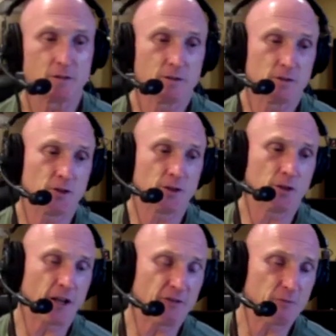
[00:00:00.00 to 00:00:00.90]

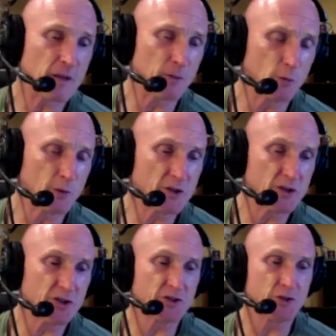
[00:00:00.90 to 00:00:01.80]
If people would
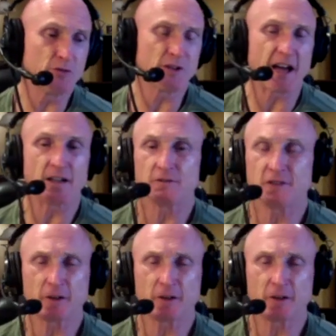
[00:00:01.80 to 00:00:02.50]
just do that very